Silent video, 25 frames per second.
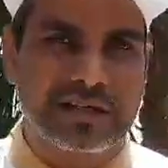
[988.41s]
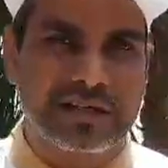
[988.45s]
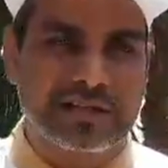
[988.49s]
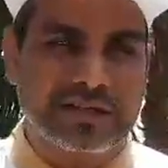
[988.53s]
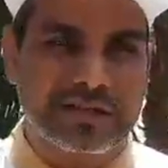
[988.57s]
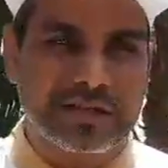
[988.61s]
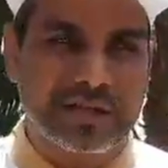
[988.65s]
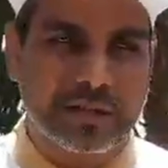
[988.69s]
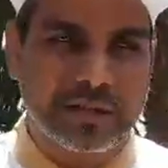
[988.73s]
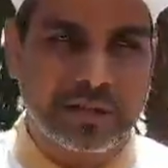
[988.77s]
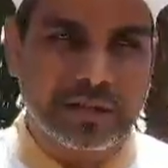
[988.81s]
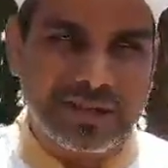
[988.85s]

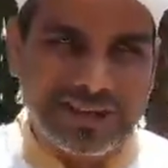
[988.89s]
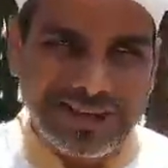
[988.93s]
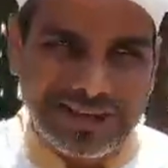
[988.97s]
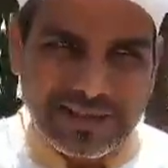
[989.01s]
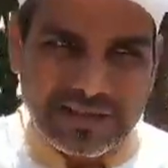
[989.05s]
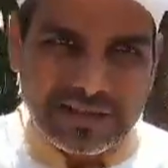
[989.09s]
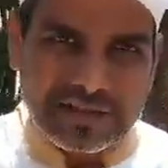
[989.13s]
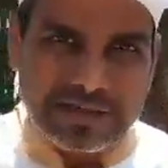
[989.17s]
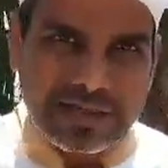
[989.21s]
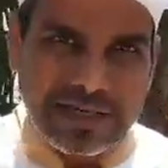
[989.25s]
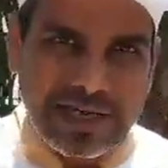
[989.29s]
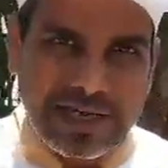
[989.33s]
So you
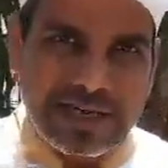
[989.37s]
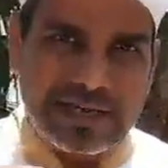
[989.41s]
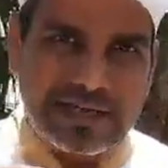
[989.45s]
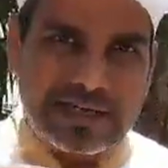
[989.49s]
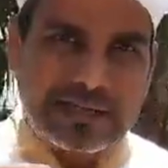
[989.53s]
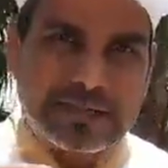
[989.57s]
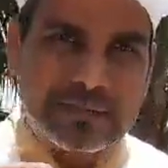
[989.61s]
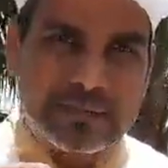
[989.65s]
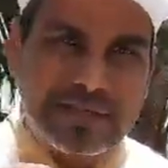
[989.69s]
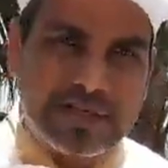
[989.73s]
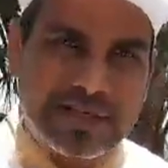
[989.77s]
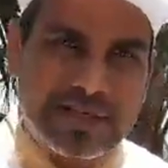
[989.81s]
need to add
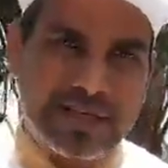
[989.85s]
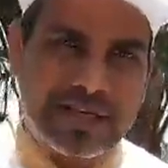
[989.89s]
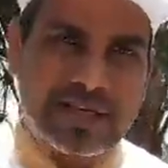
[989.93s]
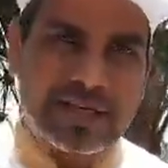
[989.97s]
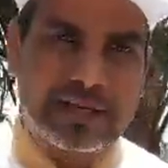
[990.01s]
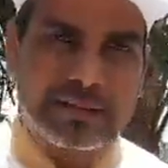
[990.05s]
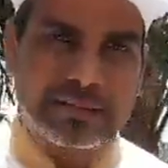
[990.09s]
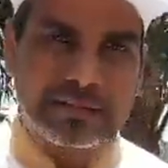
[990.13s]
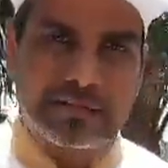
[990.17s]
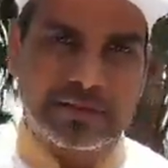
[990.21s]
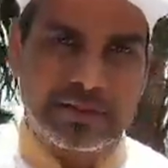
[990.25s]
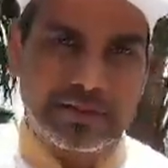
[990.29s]
a bit of
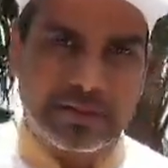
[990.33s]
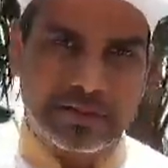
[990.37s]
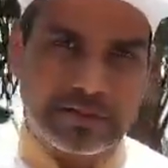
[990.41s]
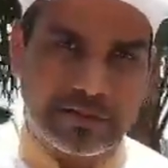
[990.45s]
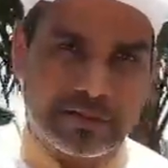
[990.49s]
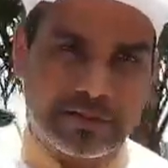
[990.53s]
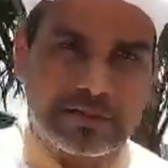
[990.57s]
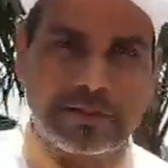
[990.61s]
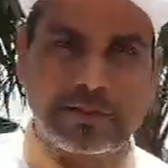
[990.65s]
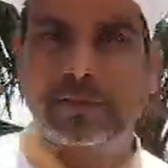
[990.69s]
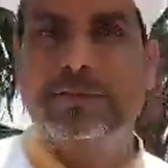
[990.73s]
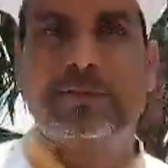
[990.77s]
lime
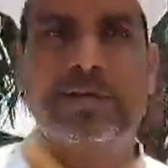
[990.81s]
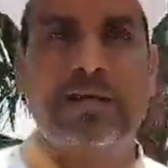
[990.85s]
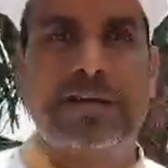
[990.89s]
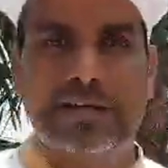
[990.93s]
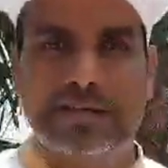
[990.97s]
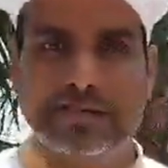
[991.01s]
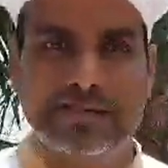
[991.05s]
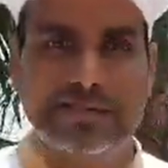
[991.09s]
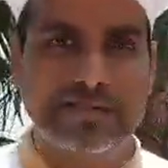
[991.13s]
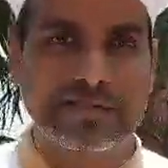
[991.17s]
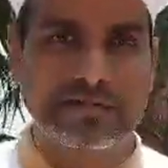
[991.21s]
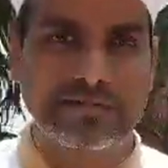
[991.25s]
to
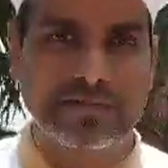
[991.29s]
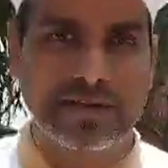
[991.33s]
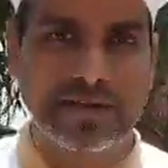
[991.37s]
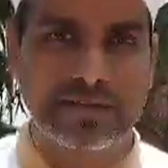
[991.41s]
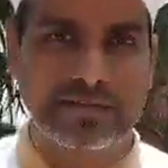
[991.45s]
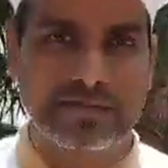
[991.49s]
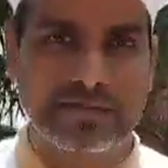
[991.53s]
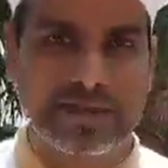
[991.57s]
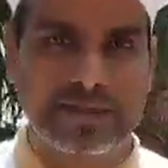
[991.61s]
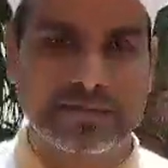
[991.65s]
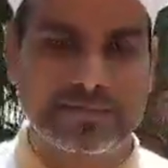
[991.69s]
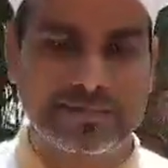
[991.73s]
balance the
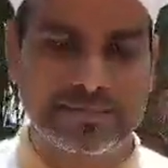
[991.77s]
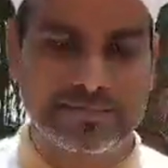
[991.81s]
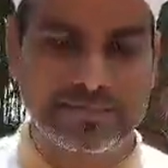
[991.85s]
flavor.